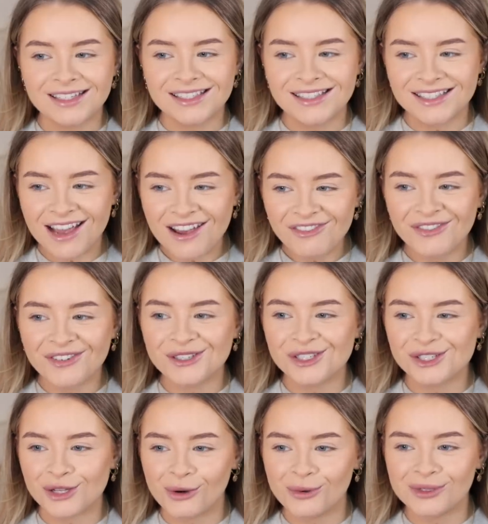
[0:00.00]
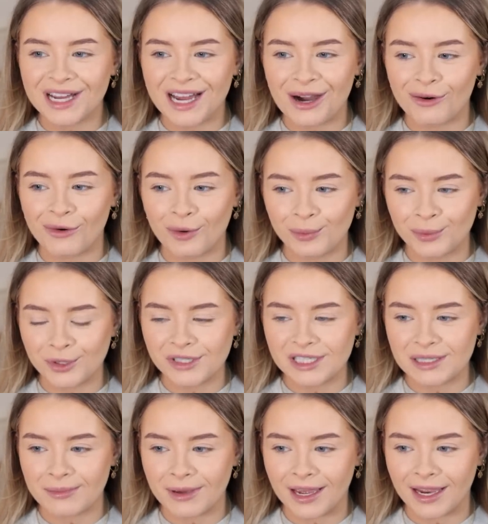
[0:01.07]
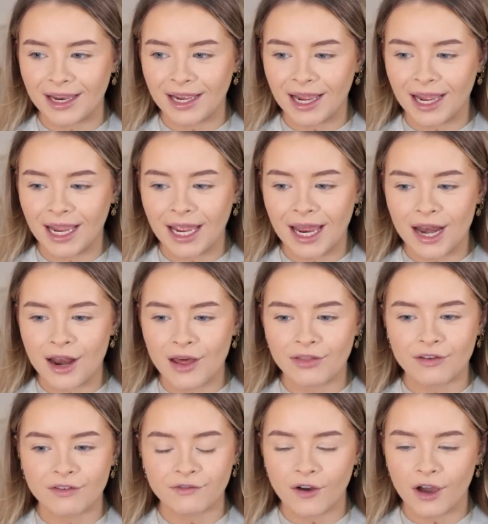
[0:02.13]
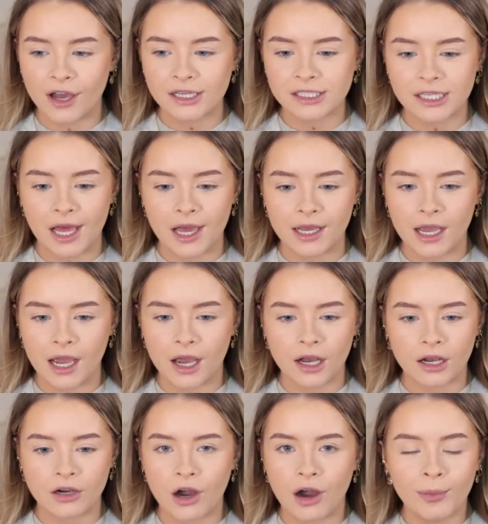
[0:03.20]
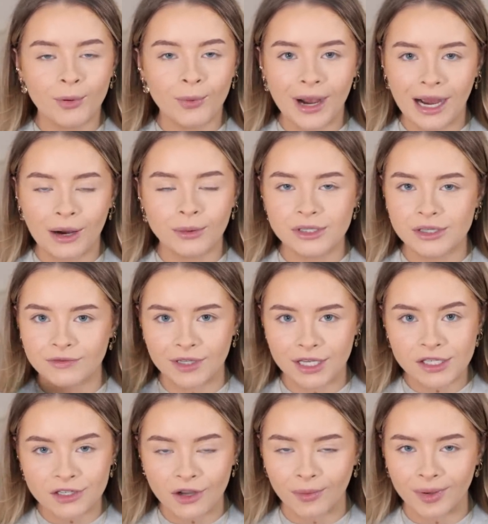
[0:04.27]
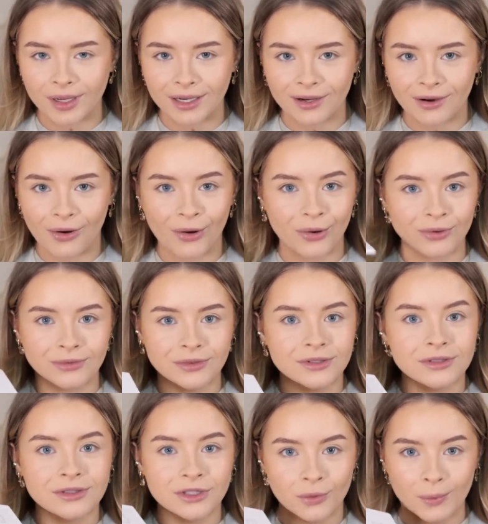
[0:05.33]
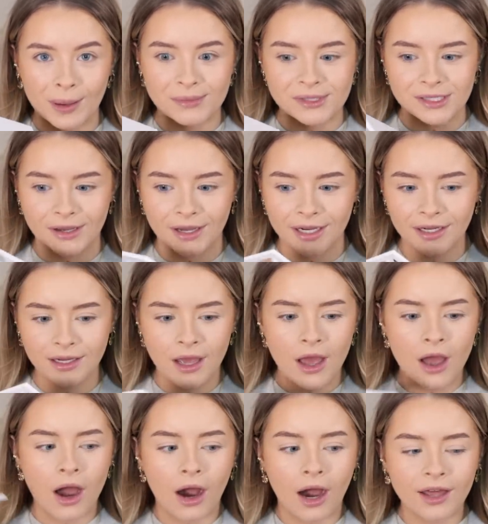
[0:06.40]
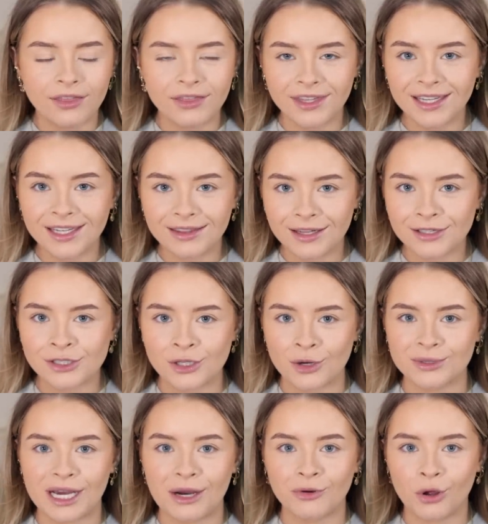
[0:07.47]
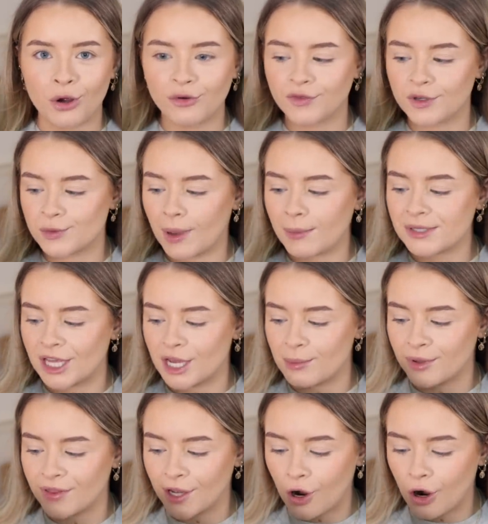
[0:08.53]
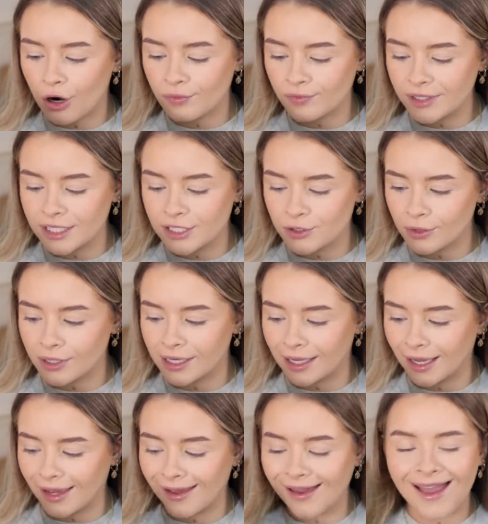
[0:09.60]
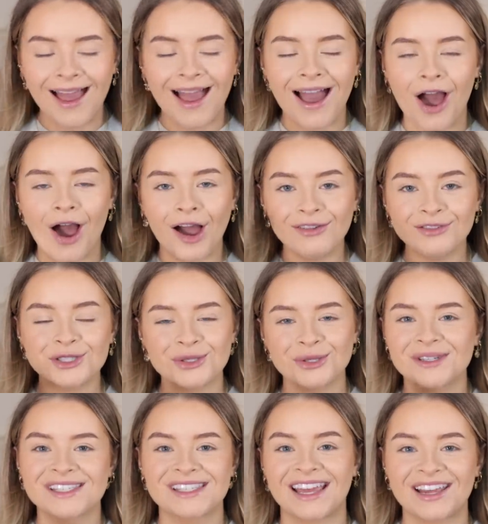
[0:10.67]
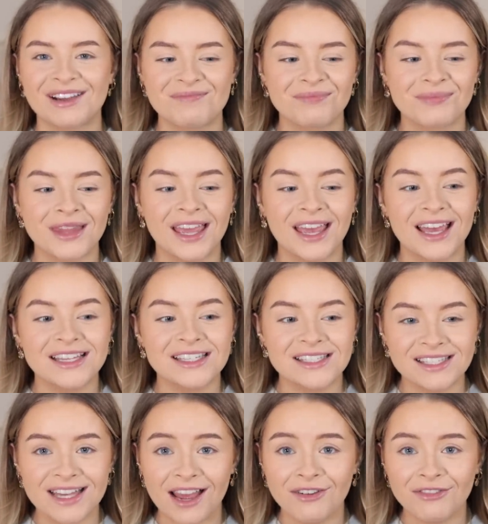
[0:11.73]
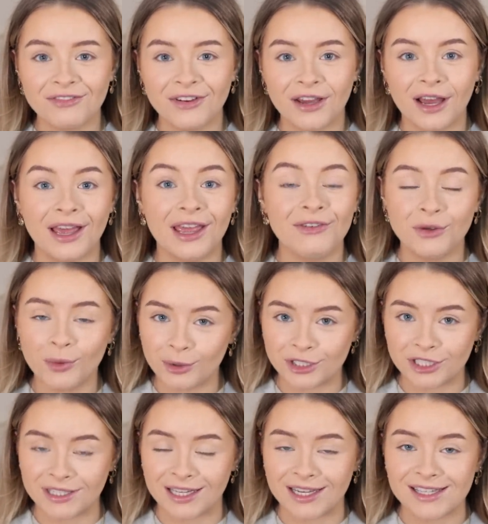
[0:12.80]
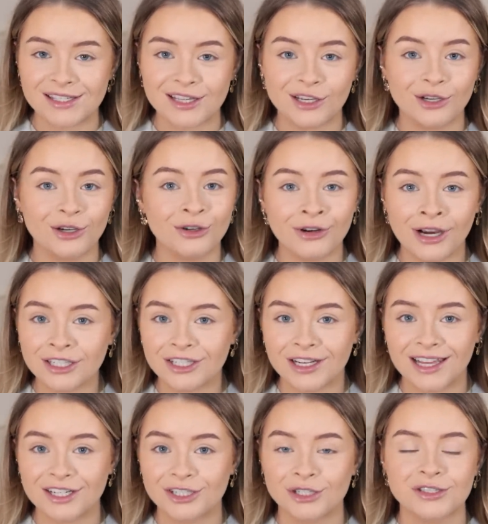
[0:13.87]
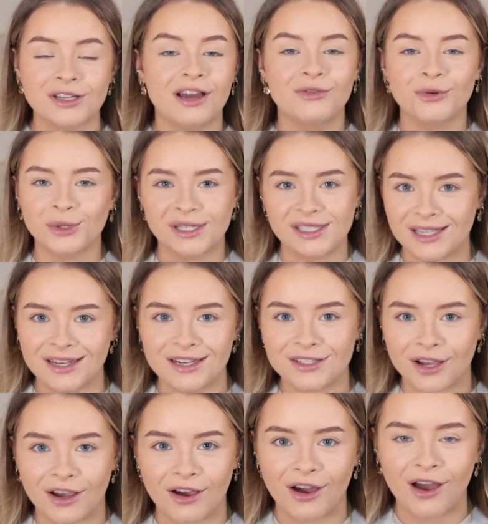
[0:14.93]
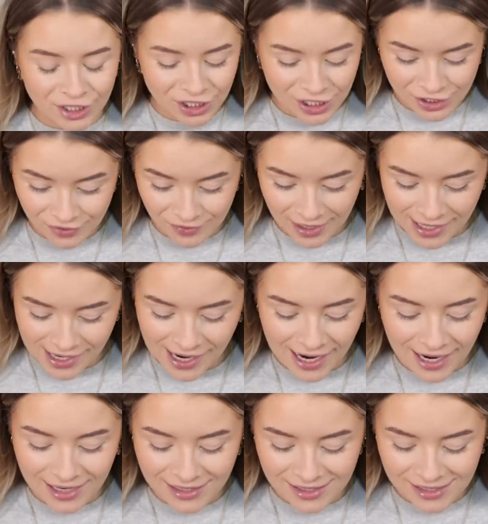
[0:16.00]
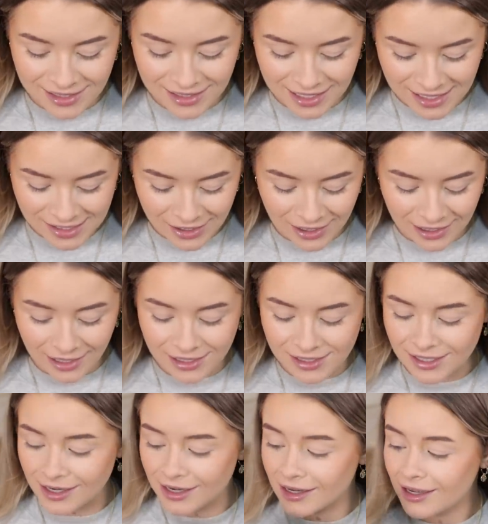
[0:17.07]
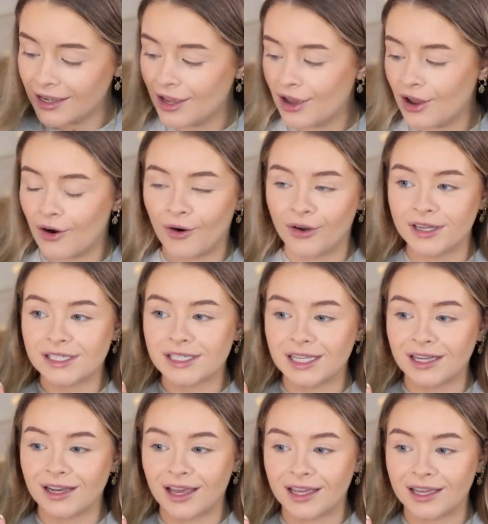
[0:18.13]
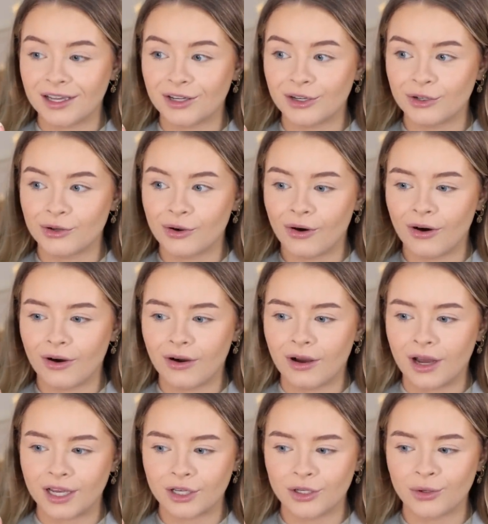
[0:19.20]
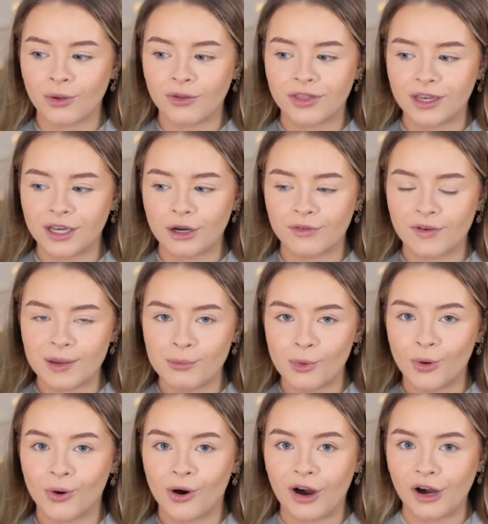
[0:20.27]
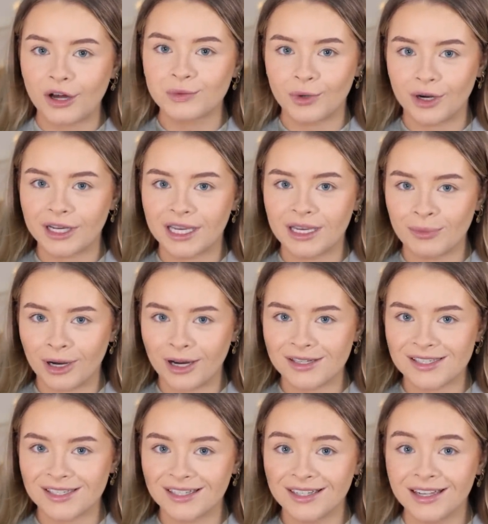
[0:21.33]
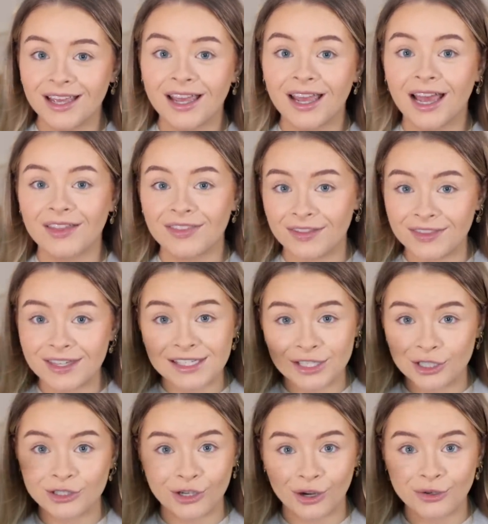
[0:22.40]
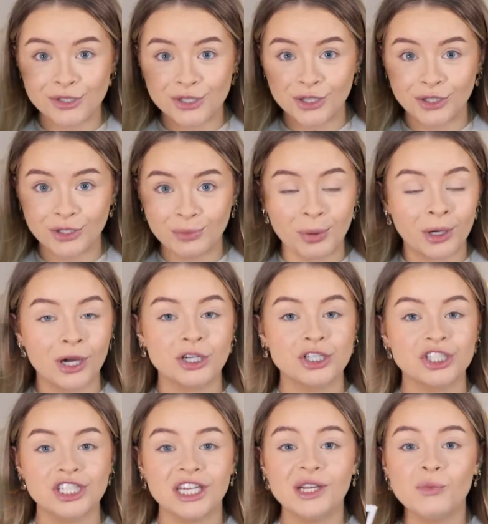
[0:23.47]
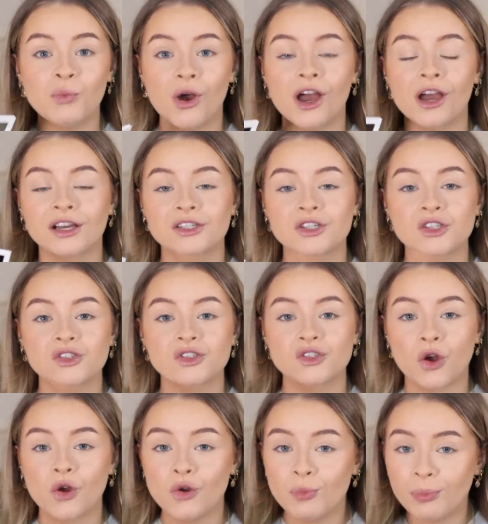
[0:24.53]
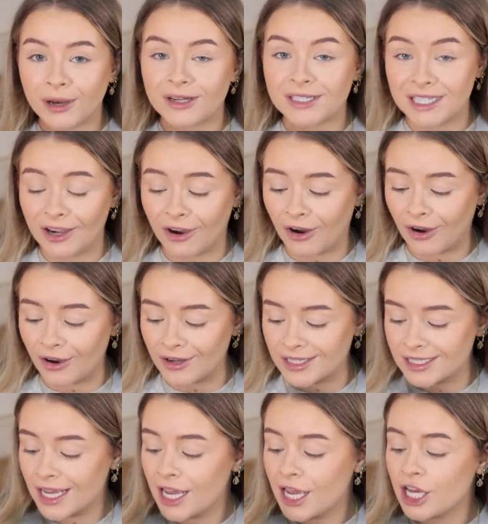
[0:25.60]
Steph sold out on Beauty Bay in the first like couple hours of this going on the website. I think it then sold out on Ofra's website, but they are restocking it. I've just got to say, Steph, if you're watching this, congratulations. I've already sent it to her. She's great. And this highlighter honestly like could not I could not think of a more hardworking person that this could go to because she works so bloody hard.